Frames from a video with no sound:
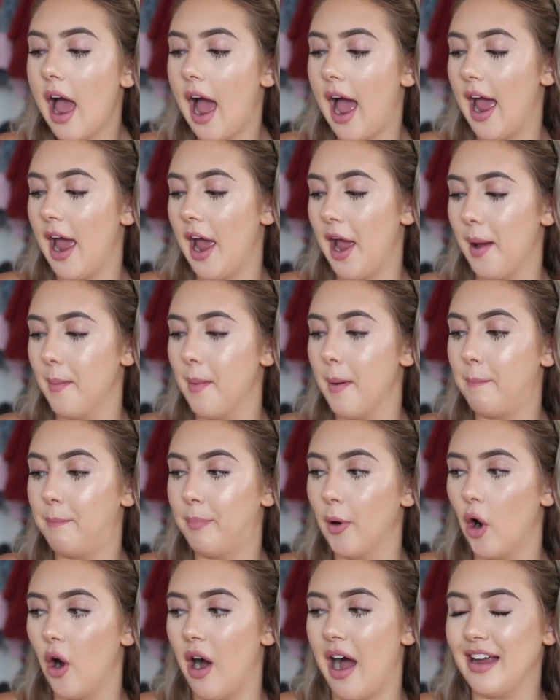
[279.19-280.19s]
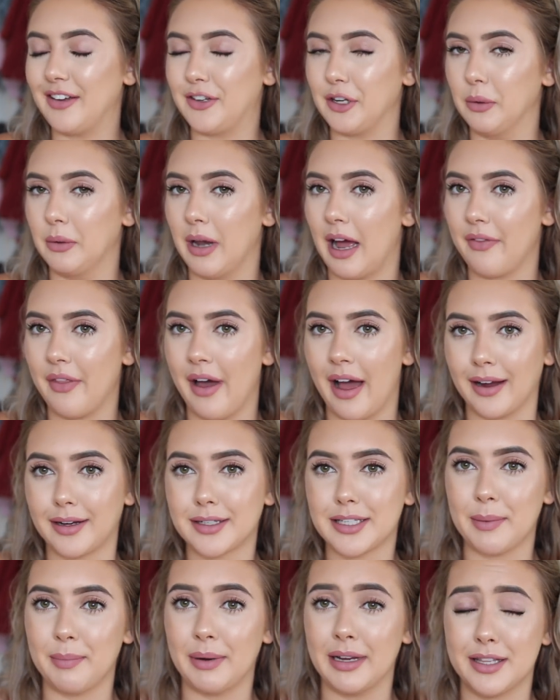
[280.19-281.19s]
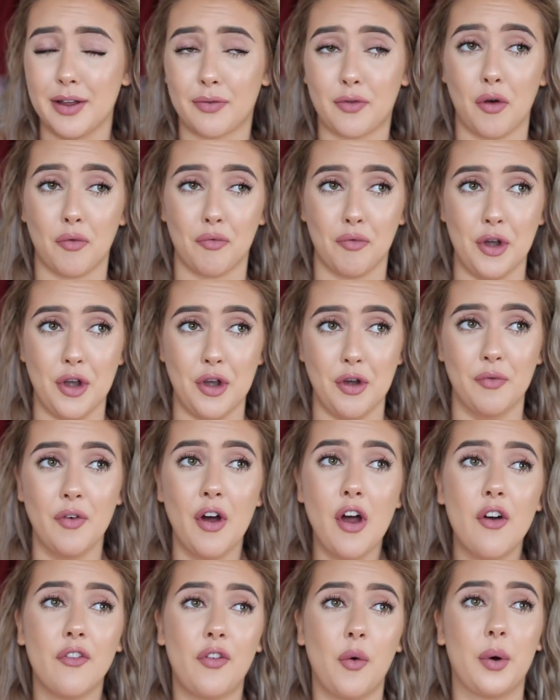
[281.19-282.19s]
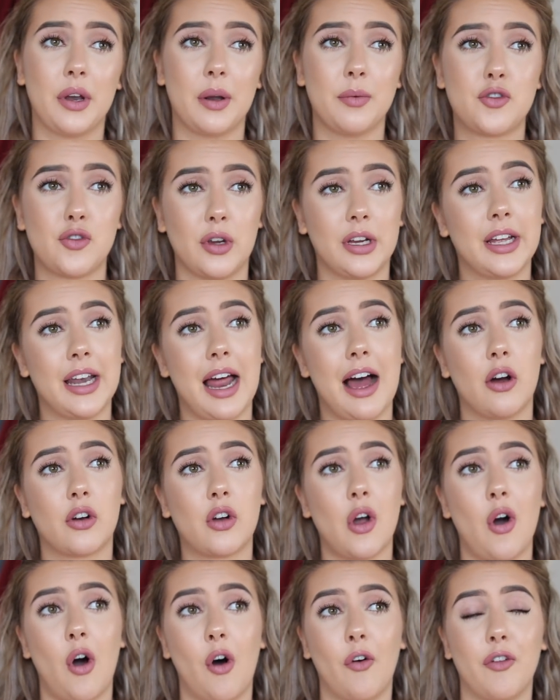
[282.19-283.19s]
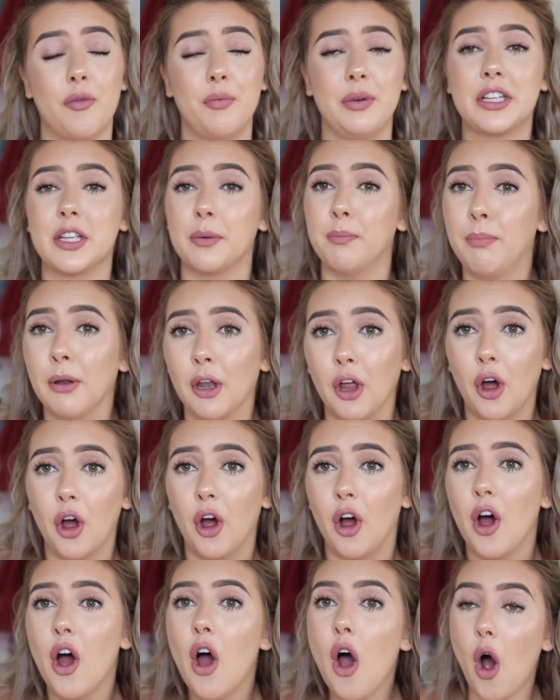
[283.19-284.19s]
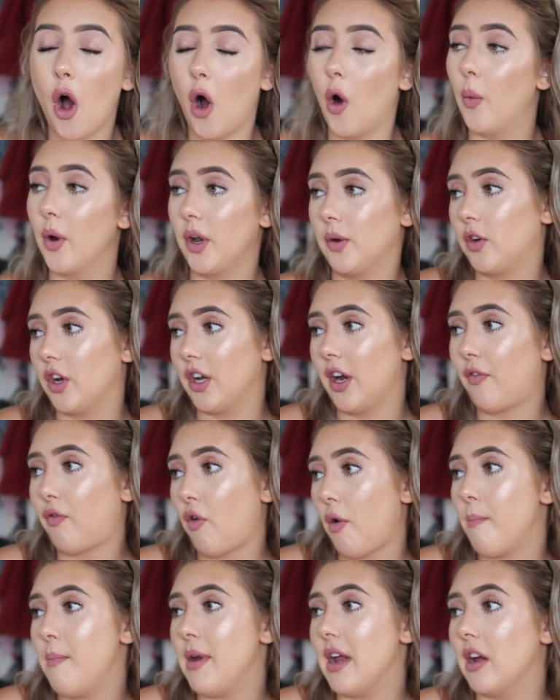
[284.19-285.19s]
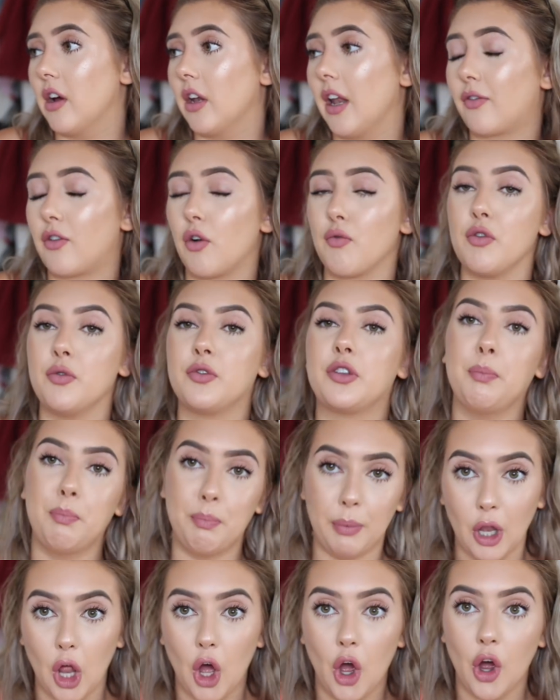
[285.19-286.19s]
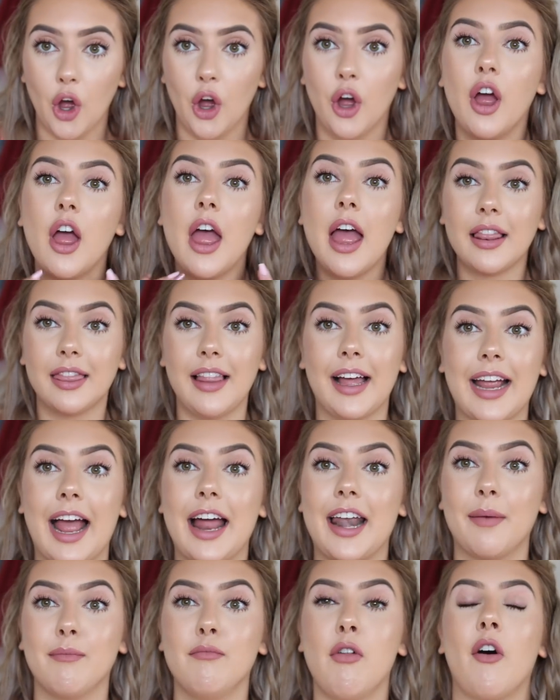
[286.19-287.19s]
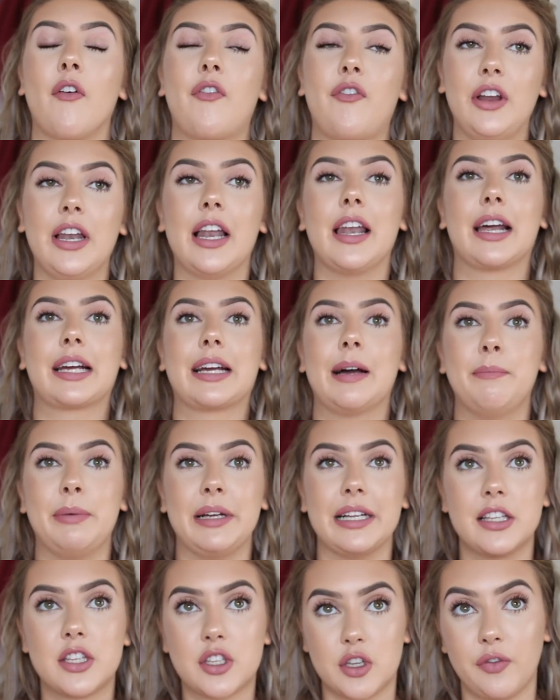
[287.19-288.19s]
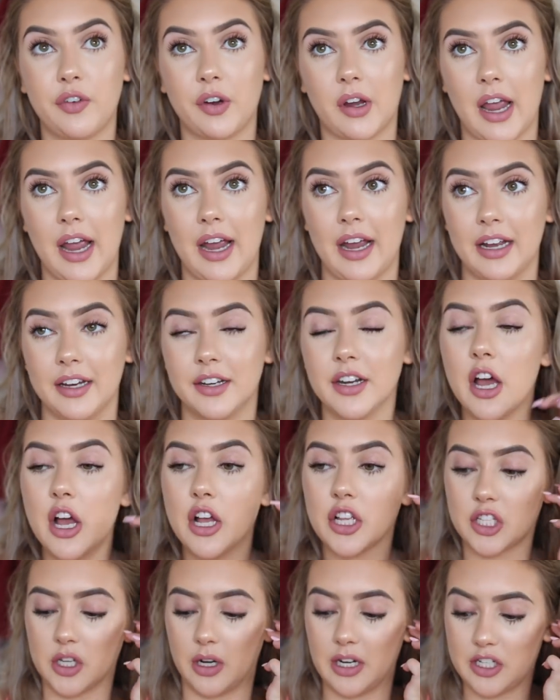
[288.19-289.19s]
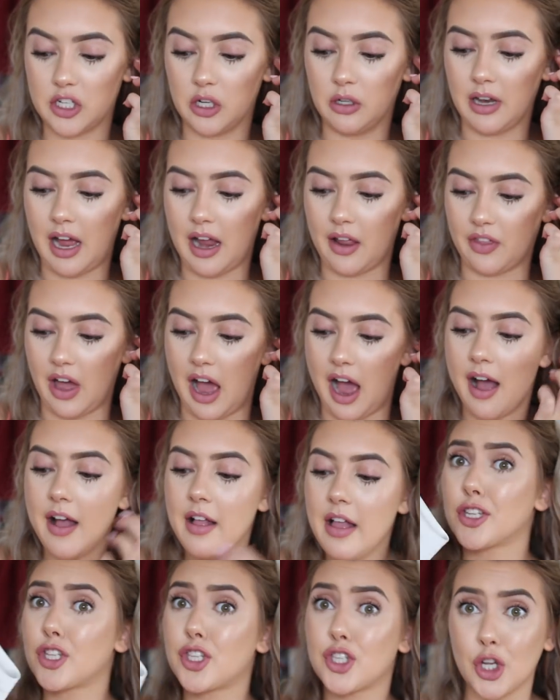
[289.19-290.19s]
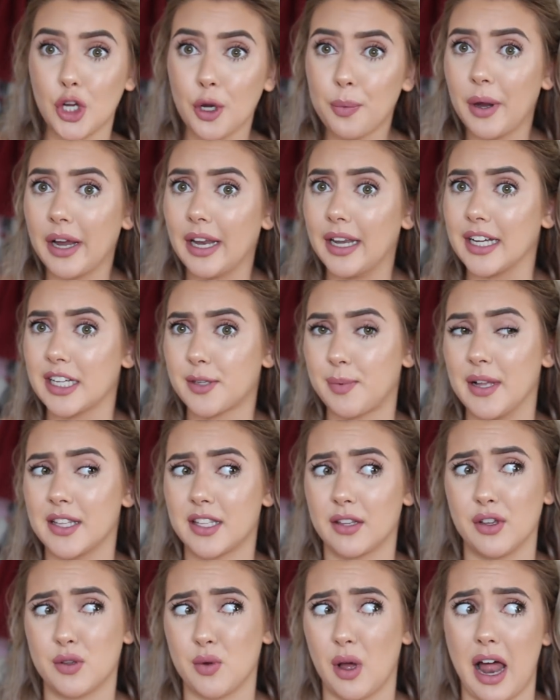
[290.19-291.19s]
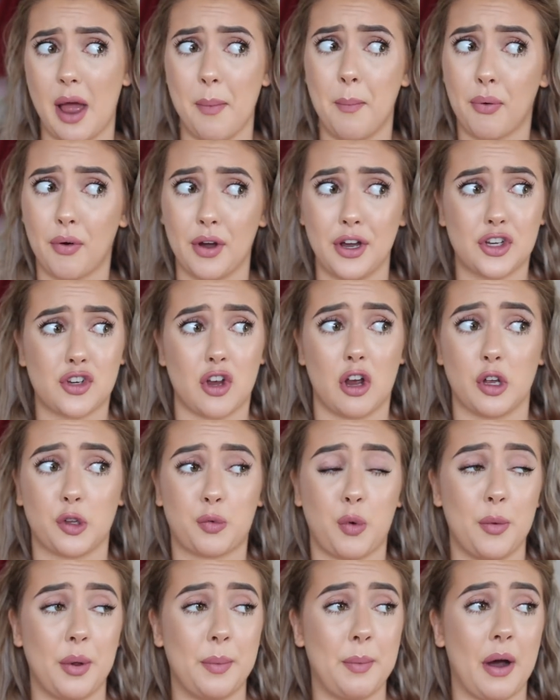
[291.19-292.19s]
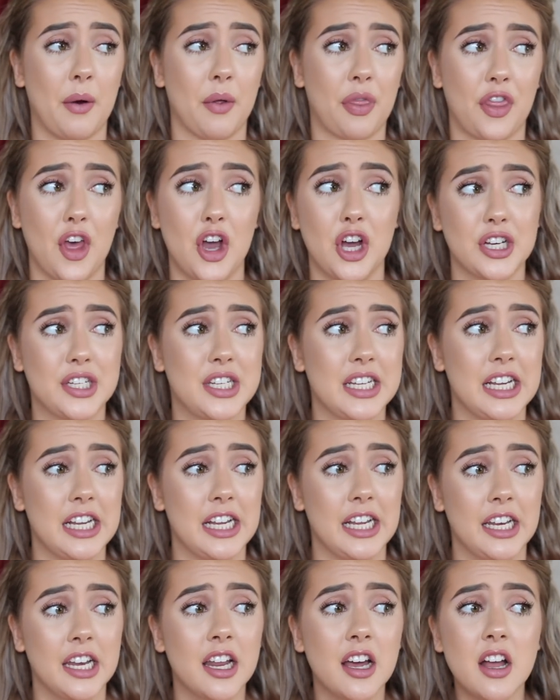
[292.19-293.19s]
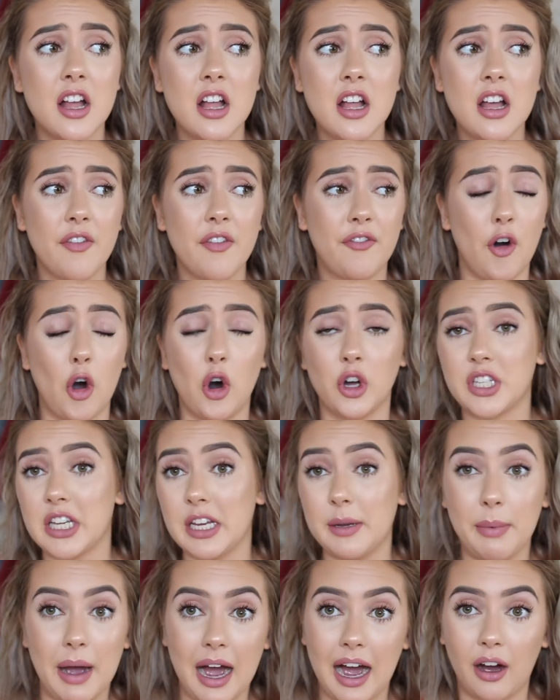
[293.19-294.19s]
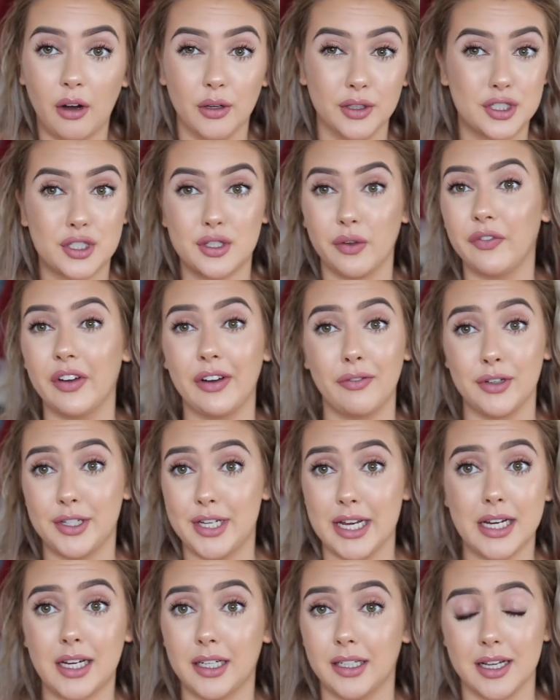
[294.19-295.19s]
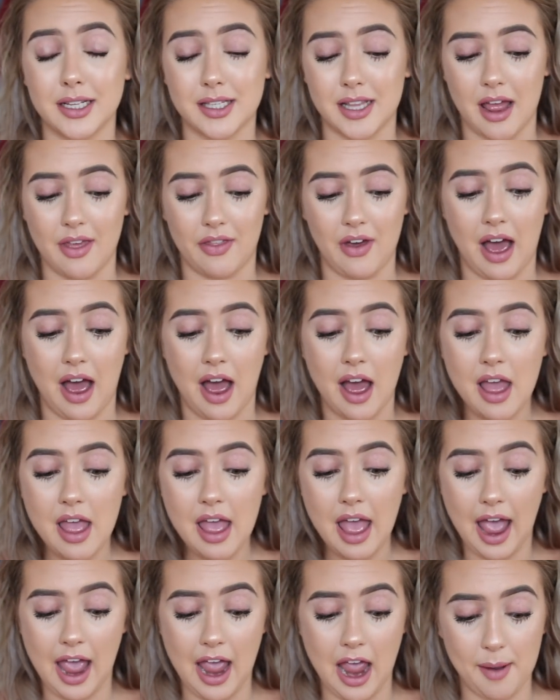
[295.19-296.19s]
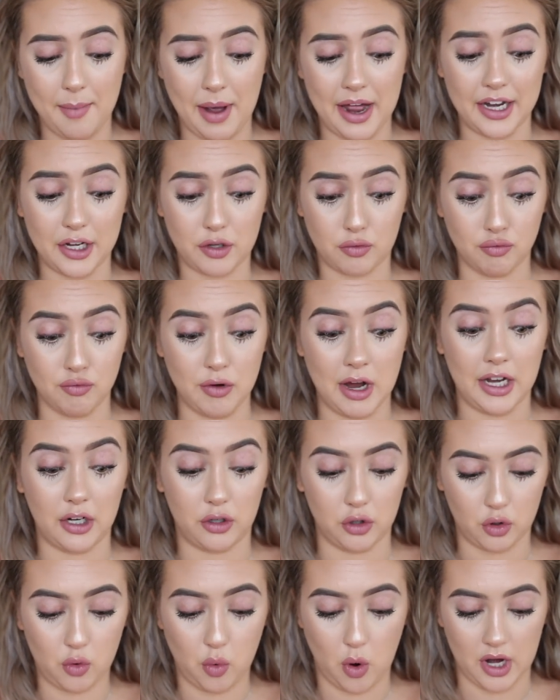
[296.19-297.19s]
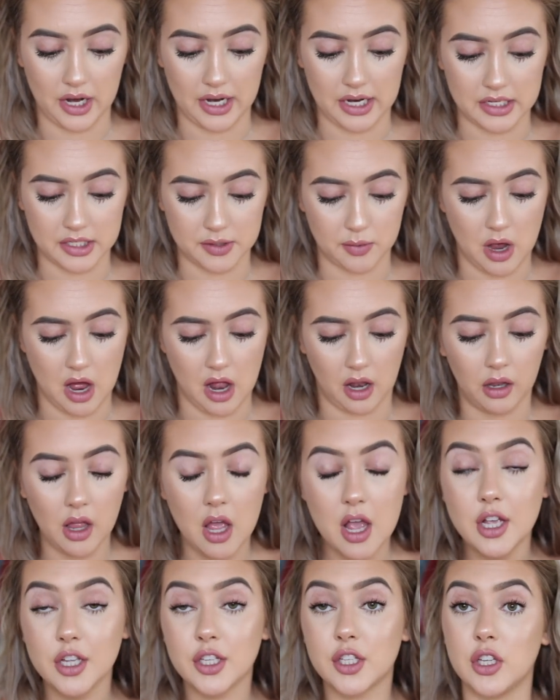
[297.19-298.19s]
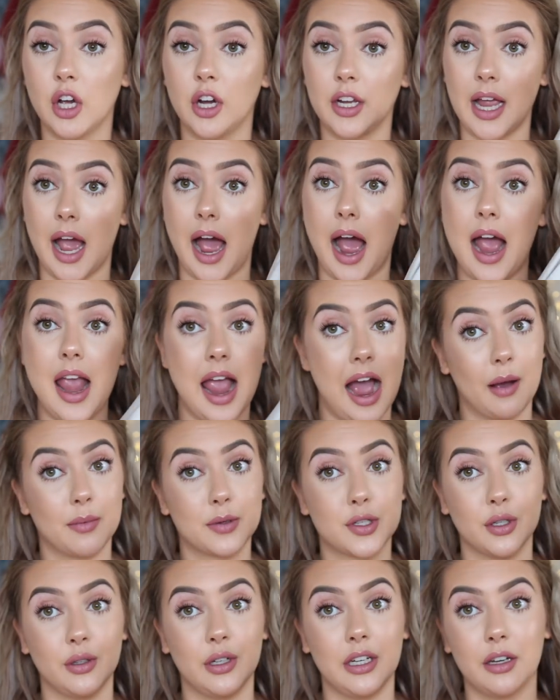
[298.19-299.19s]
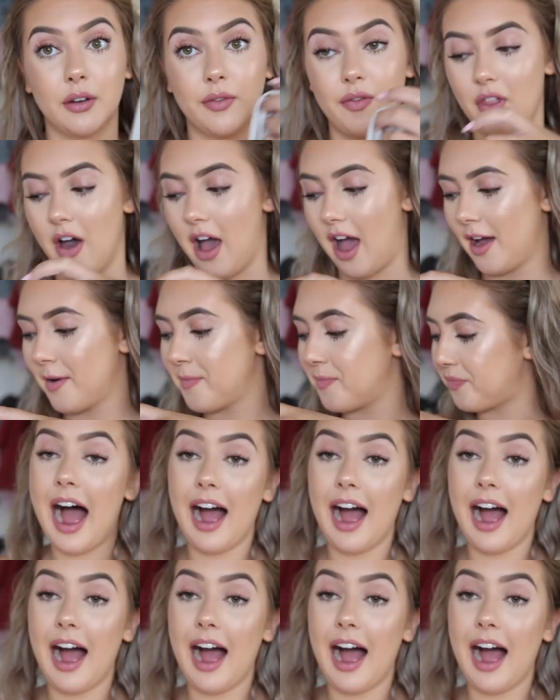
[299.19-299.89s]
But I do like that because it means I've got room for when I'm drinking alcohol for me to bloat, or when I'm going out for a meal I've got room to bloat, like, and I'm not feeling like I'm being suffocated. So I do like that. Super inexpensive as well. I'm pretty sure it was probably about 13 £14, something ridiculous like that. I think it's really good quality as well. So yeah, I absolutely love that.